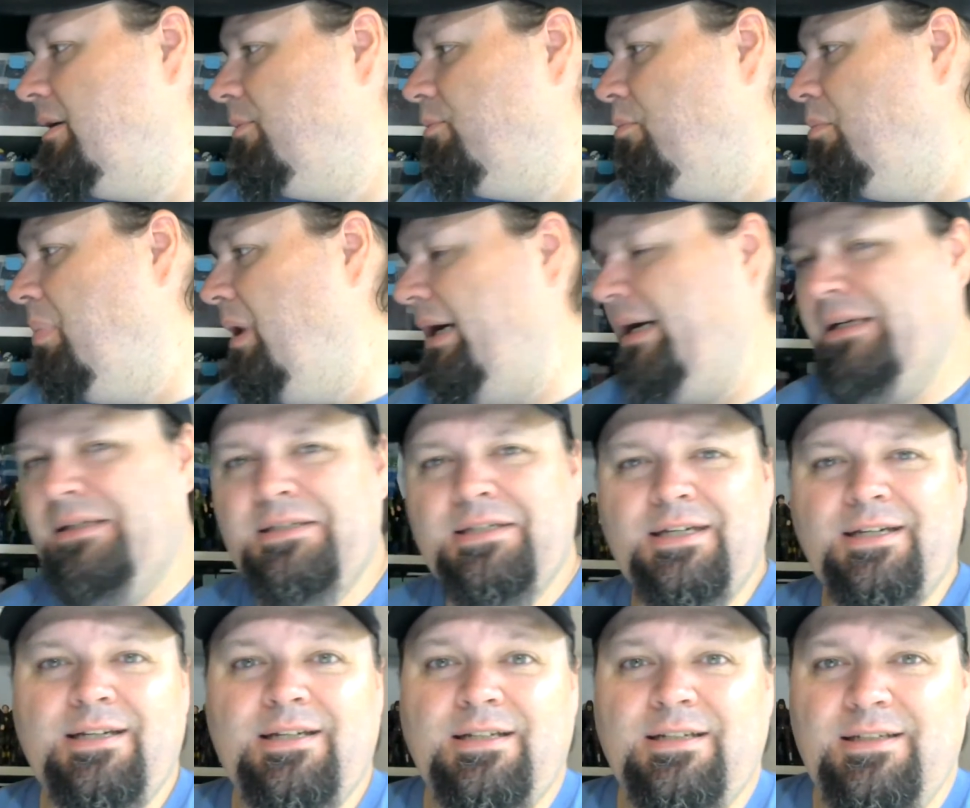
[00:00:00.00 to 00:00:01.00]
But
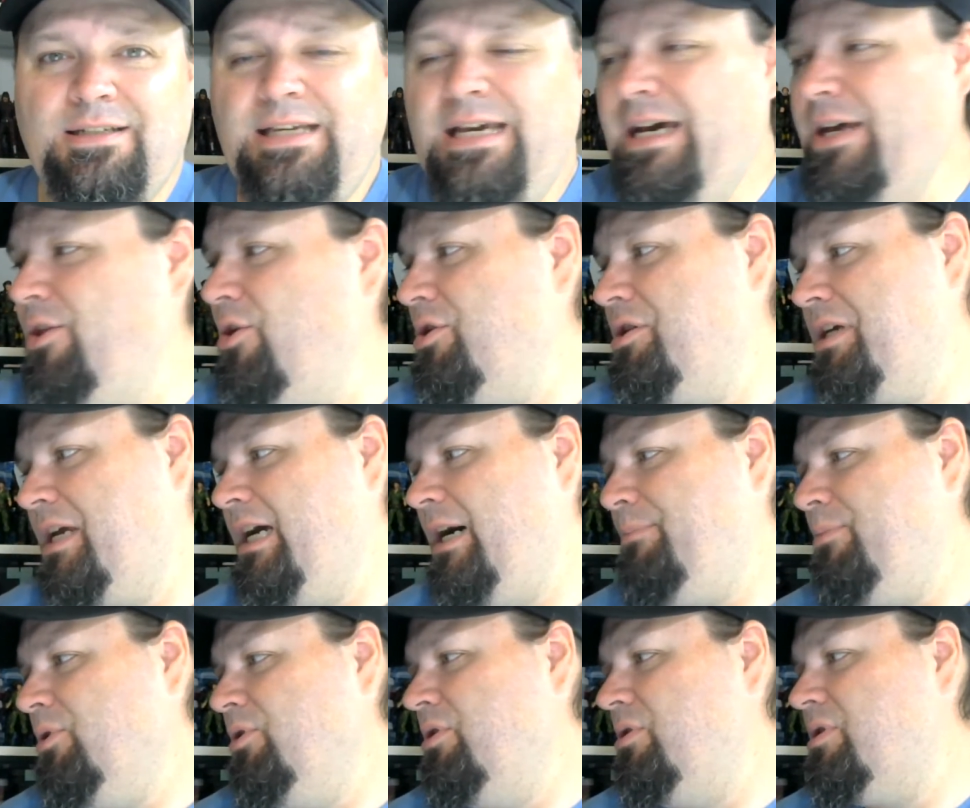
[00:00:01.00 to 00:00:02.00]
yeah, there's a
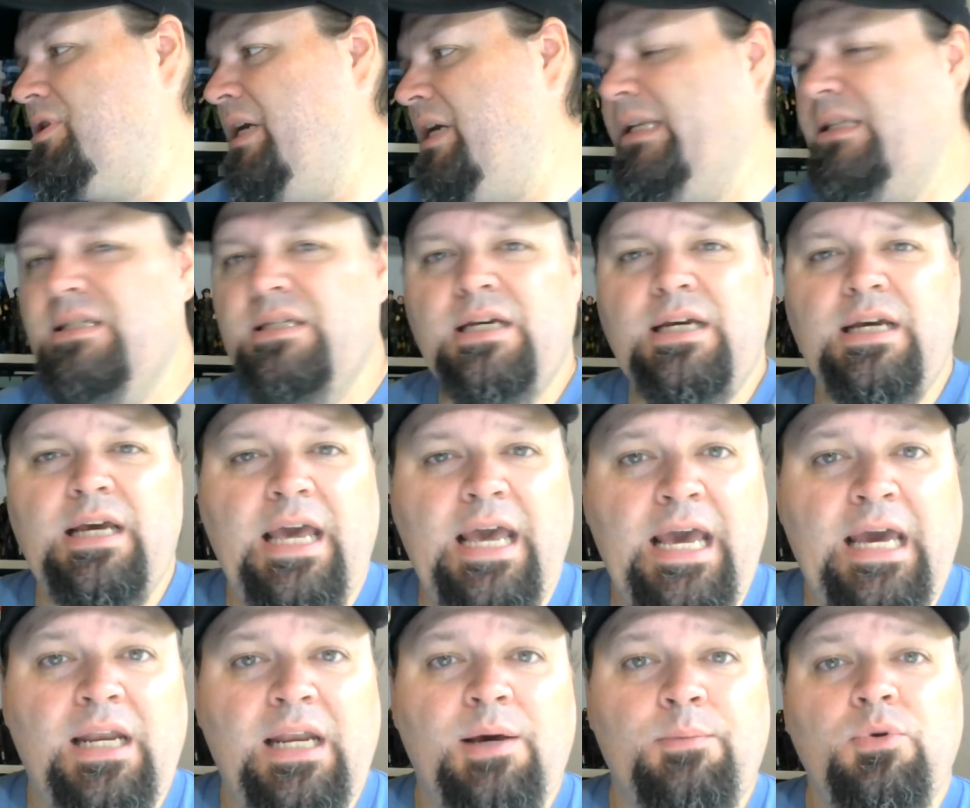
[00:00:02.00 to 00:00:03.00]
couple new sets,
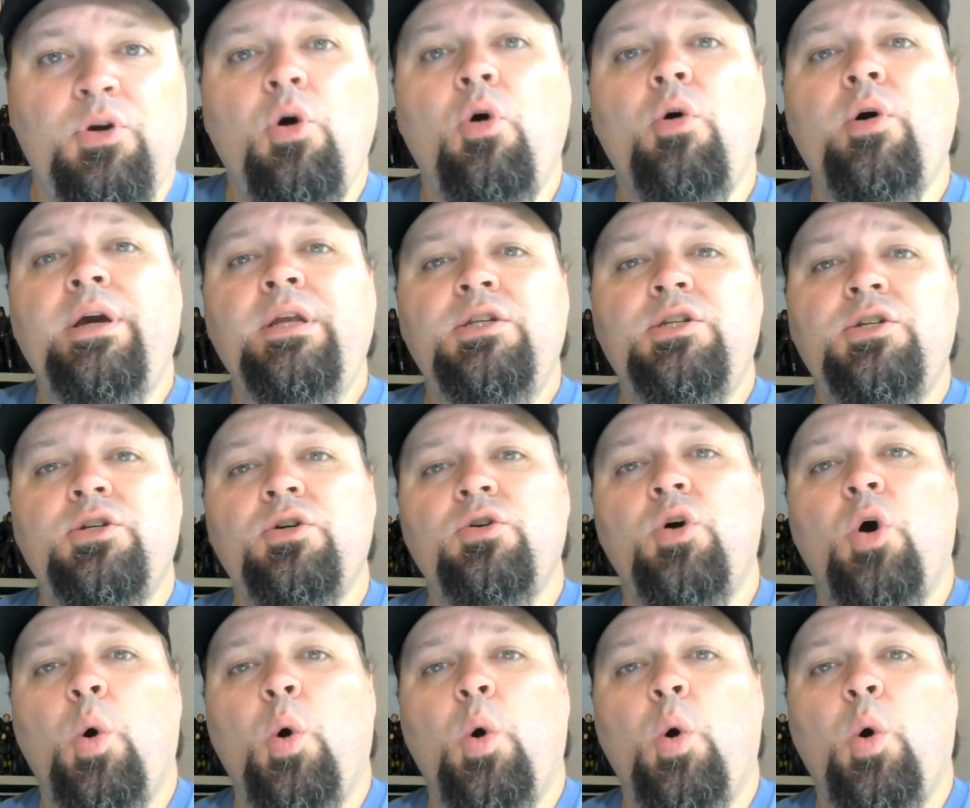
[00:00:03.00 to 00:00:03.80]
and I'm going to